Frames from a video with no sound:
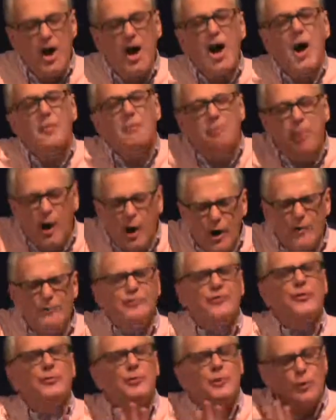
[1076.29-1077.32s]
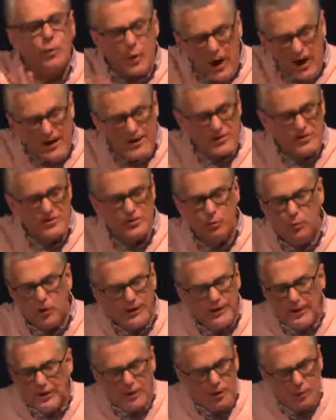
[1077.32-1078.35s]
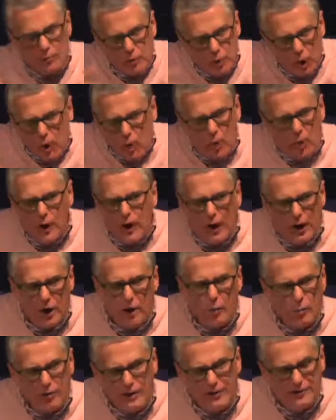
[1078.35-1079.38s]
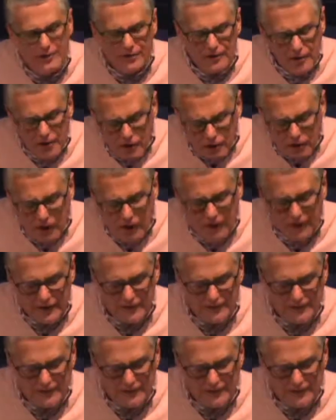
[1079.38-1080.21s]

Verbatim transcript: Apart from Christ, will get him nowhere with God.